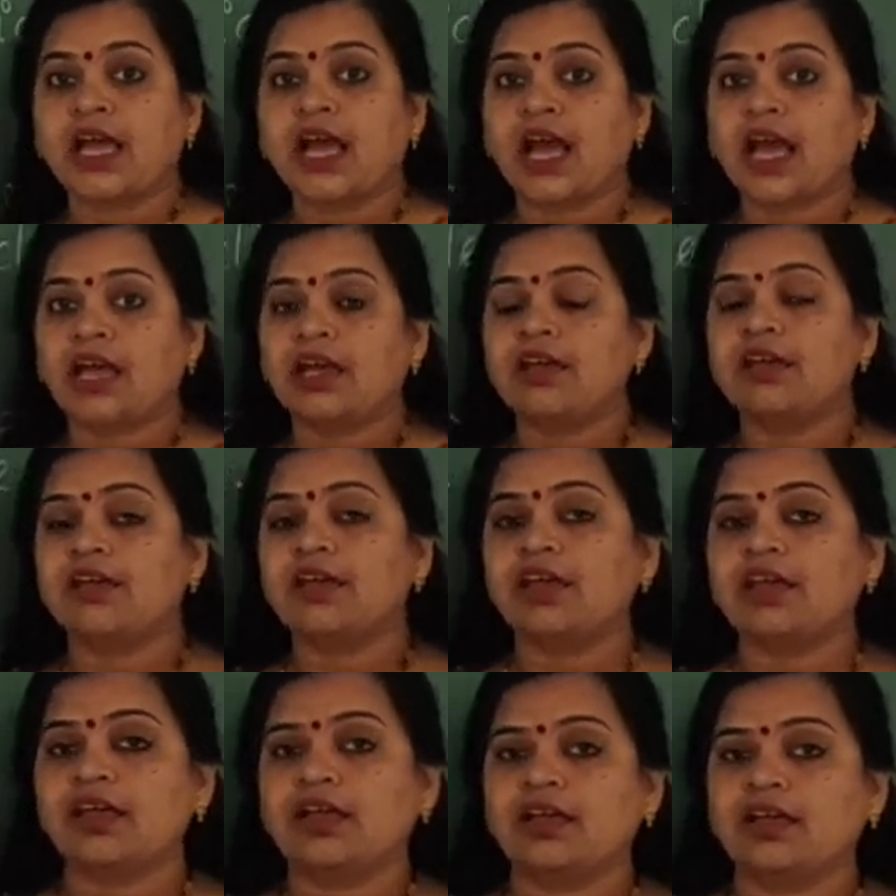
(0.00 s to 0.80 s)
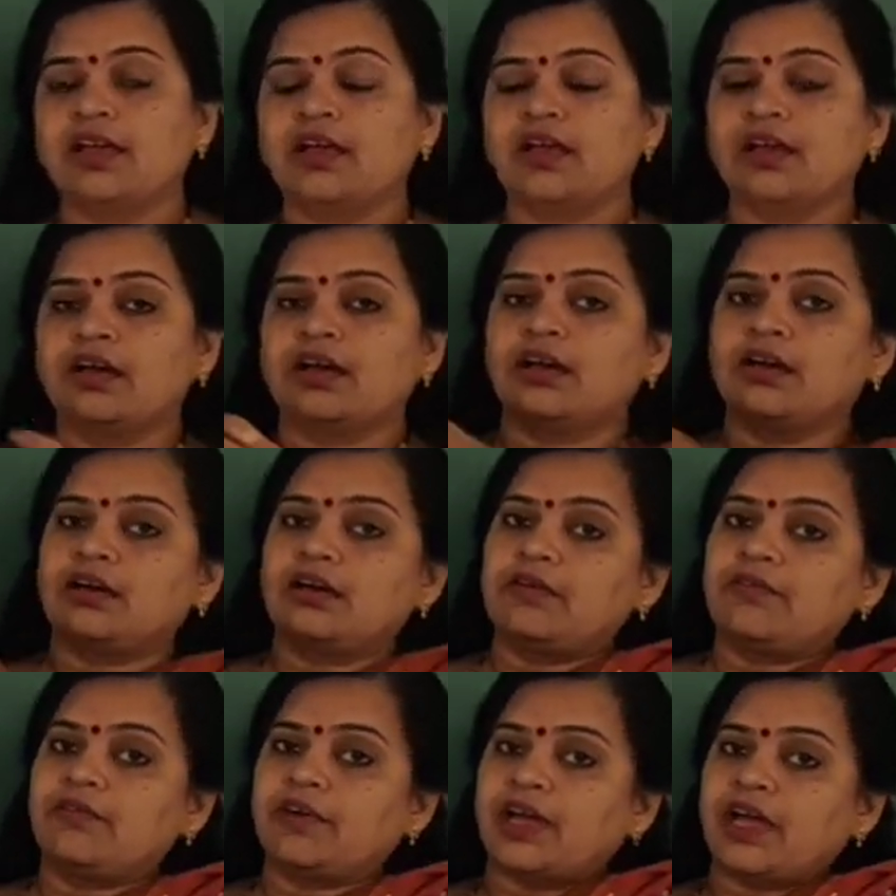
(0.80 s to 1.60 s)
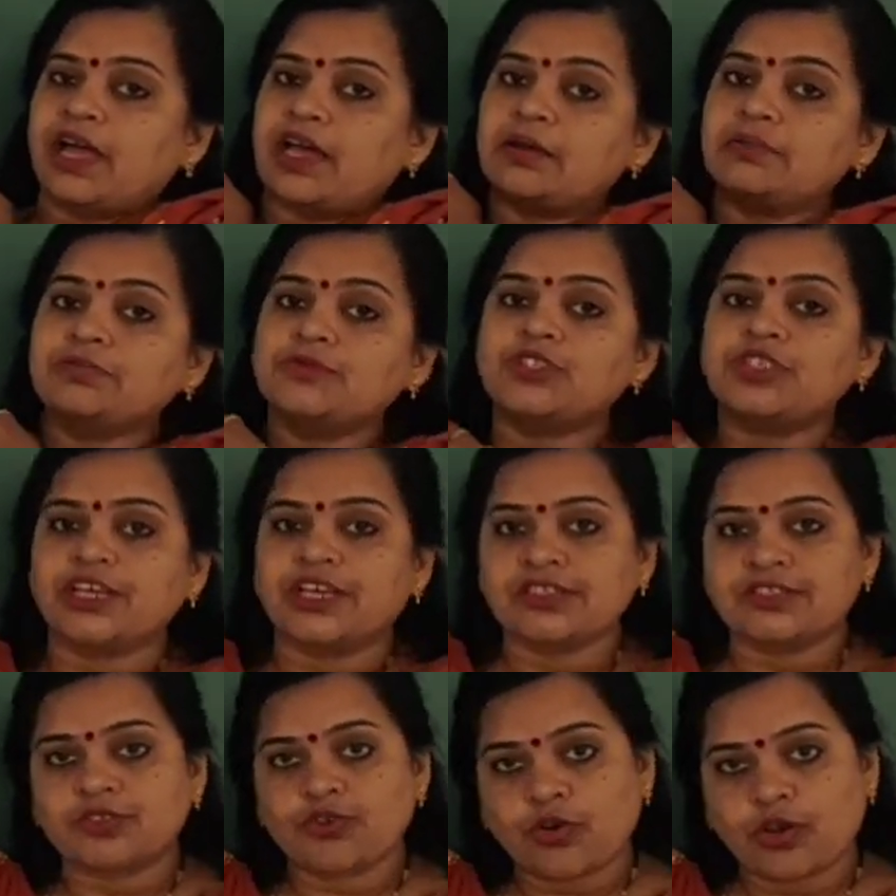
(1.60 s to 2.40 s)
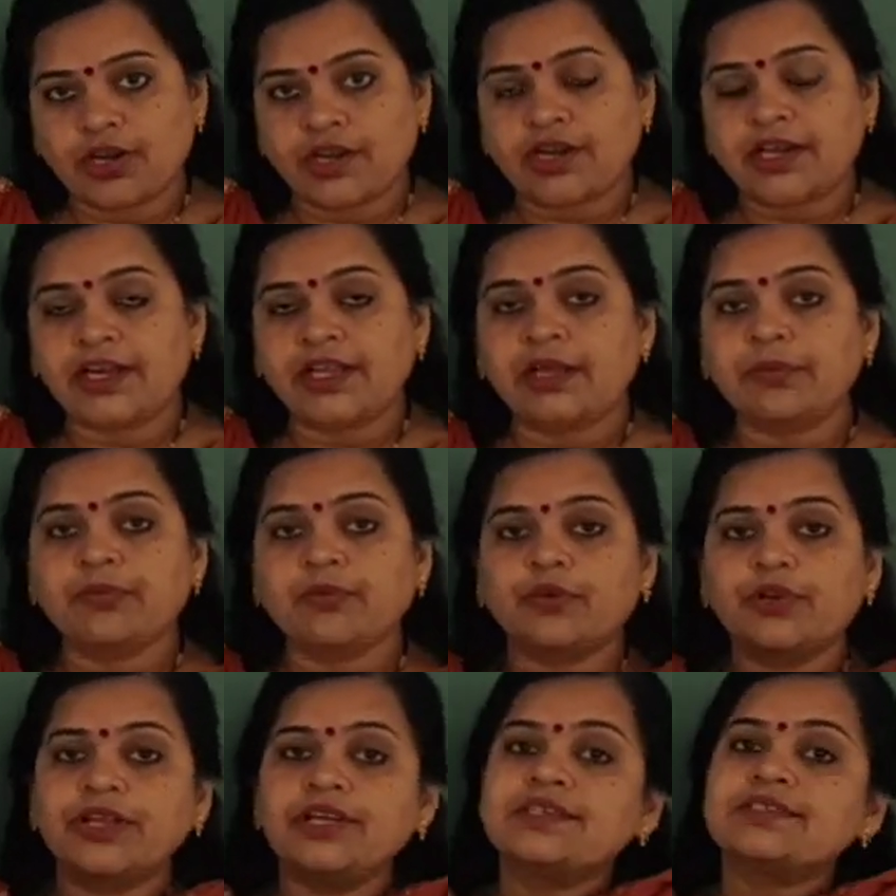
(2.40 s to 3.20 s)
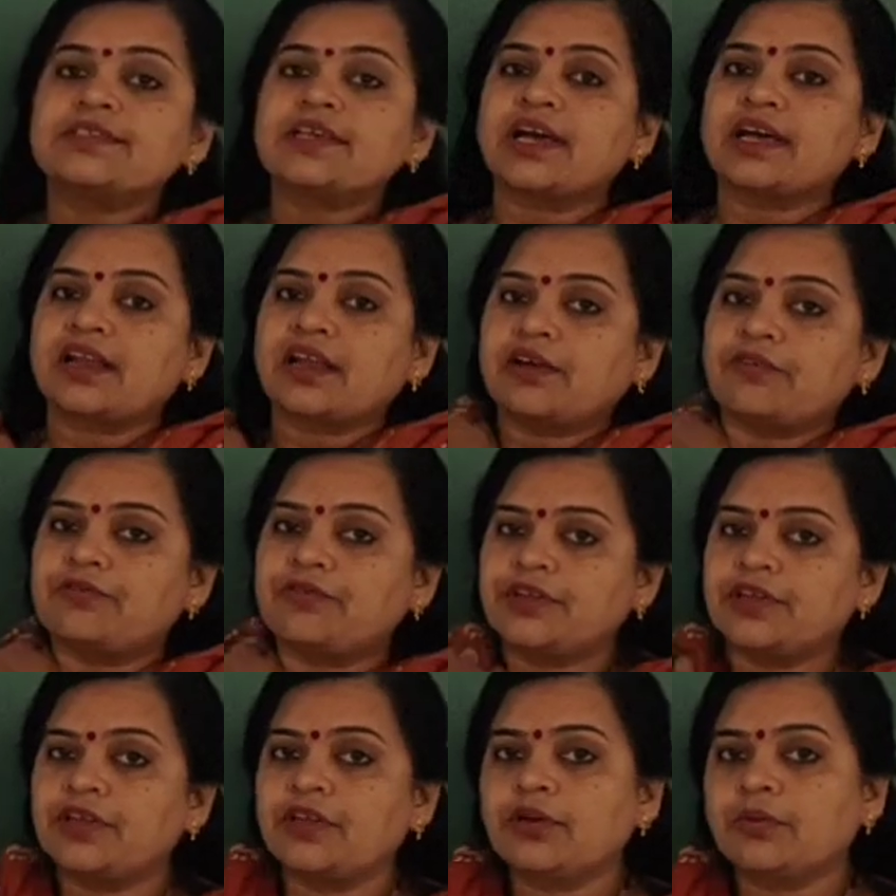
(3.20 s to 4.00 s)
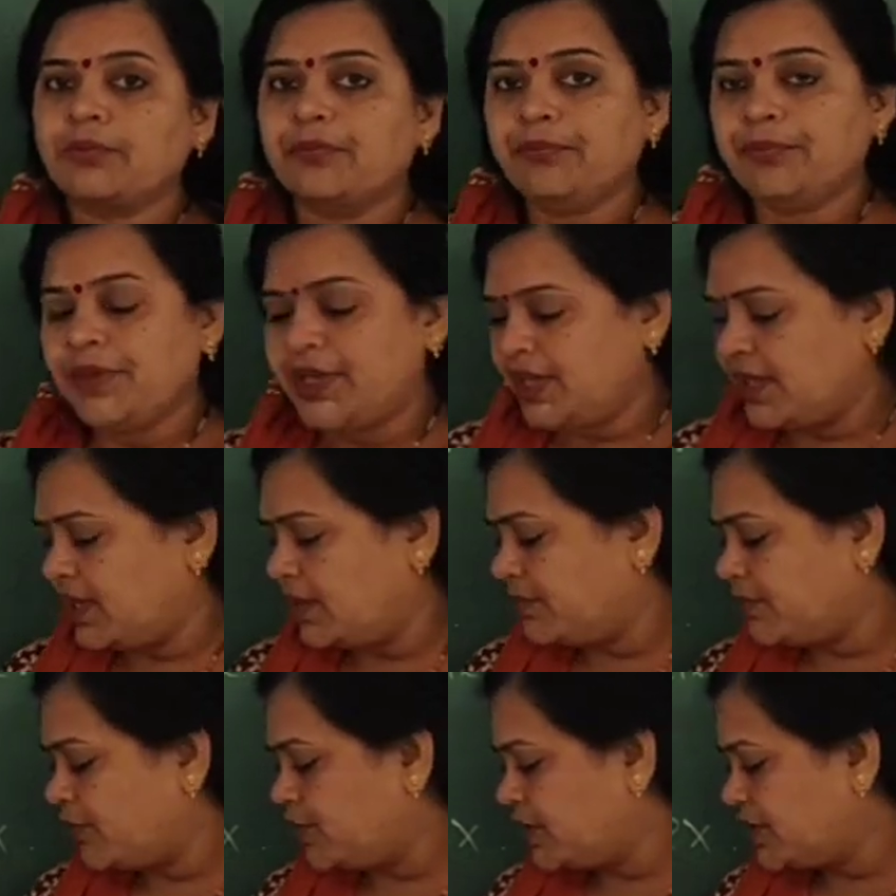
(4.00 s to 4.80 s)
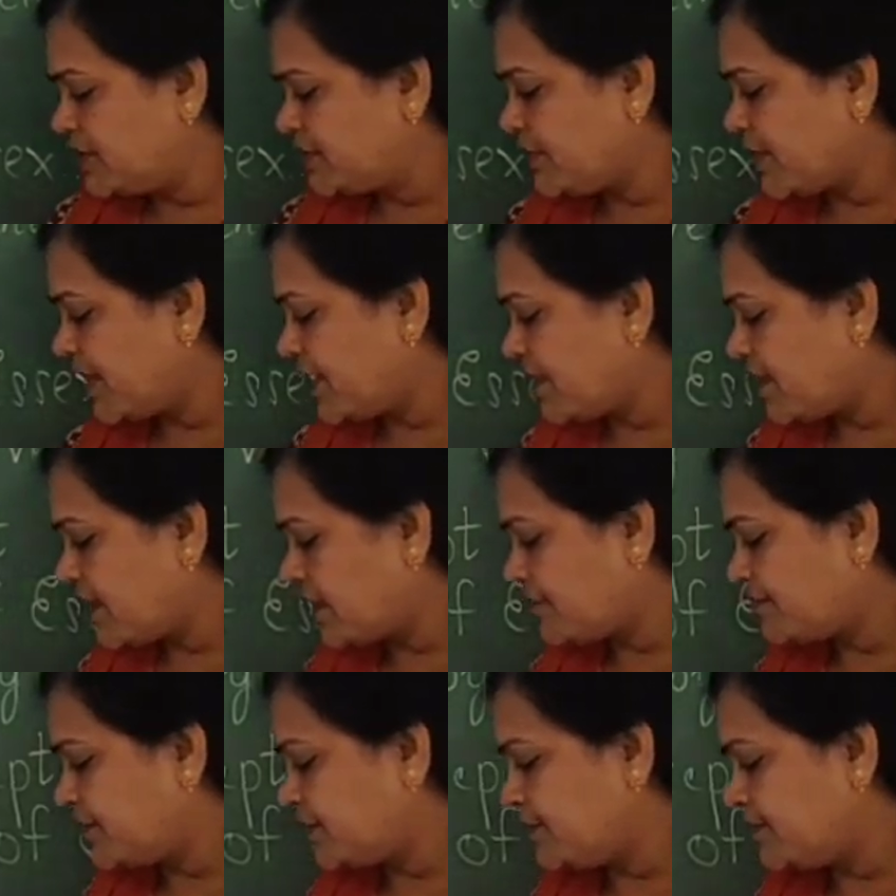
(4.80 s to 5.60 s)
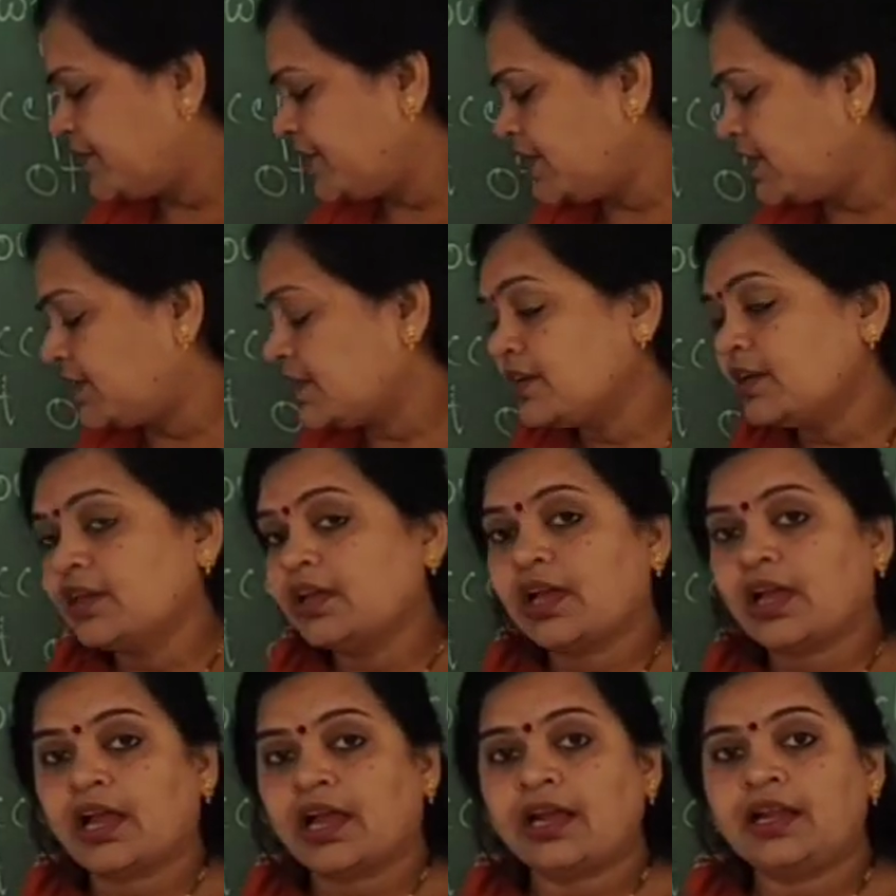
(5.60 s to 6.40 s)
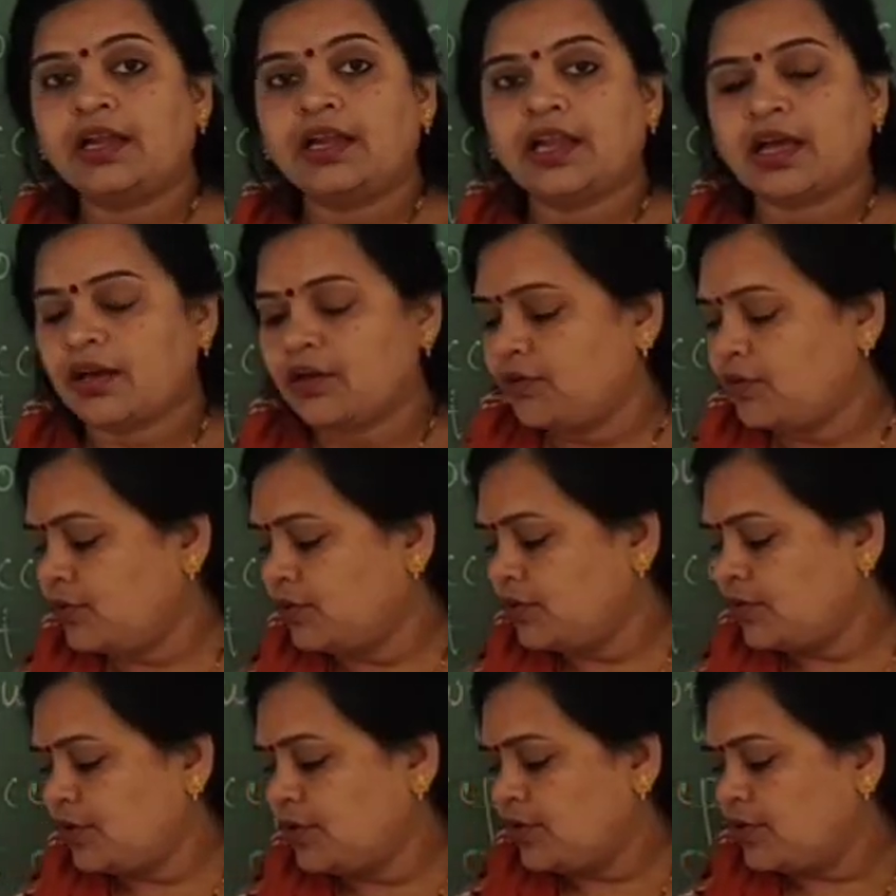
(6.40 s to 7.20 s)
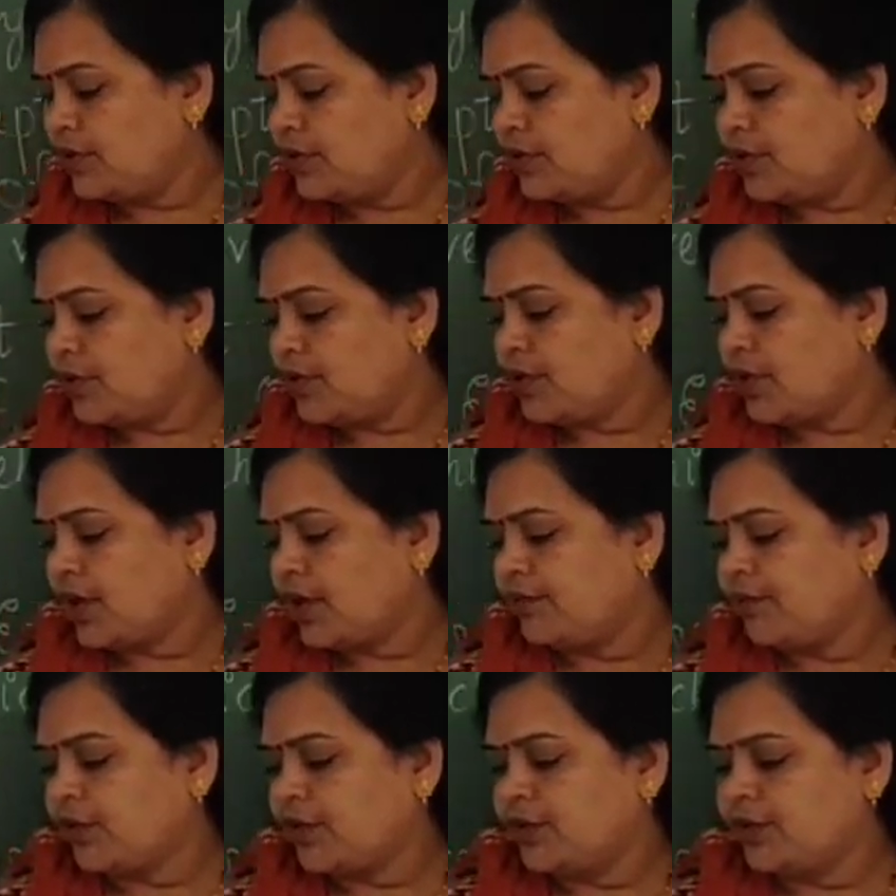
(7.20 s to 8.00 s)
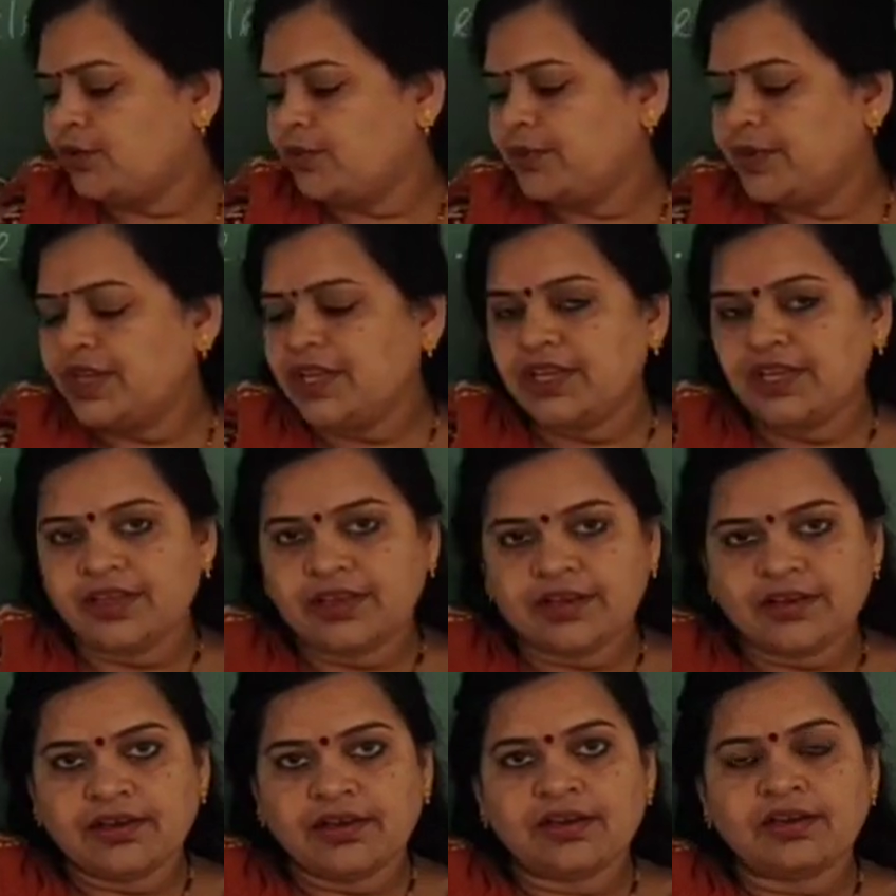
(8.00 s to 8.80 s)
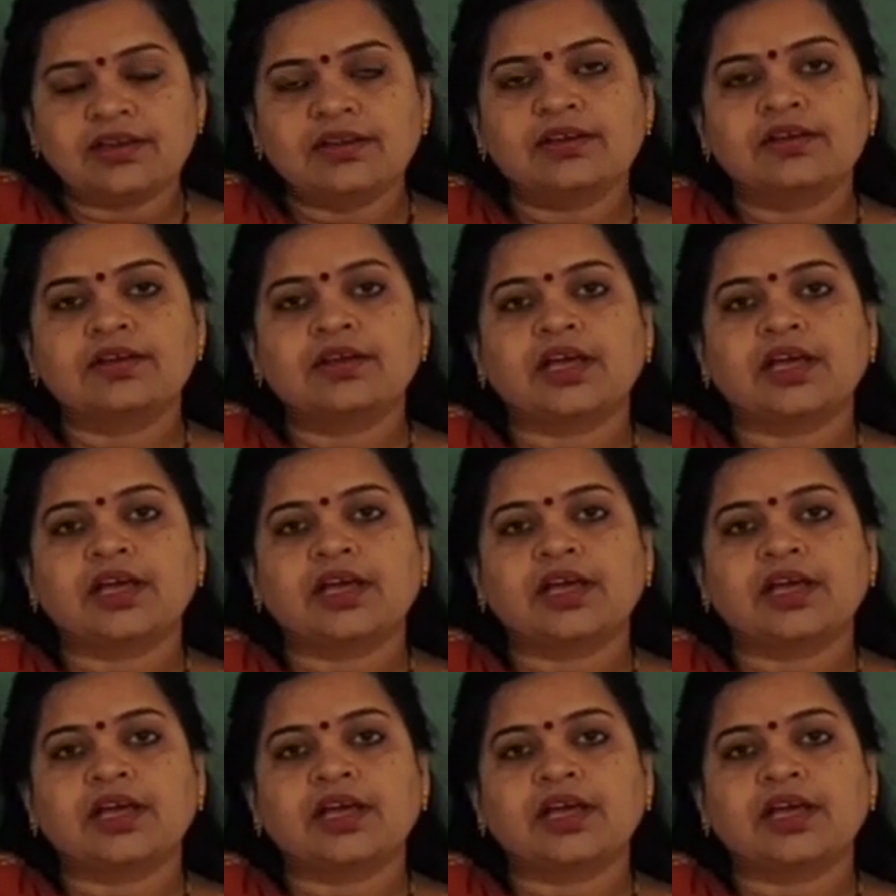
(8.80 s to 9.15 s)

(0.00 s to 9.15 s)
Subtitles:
I am chased already. Police are after me. Policemen are after me, and now I want to be here.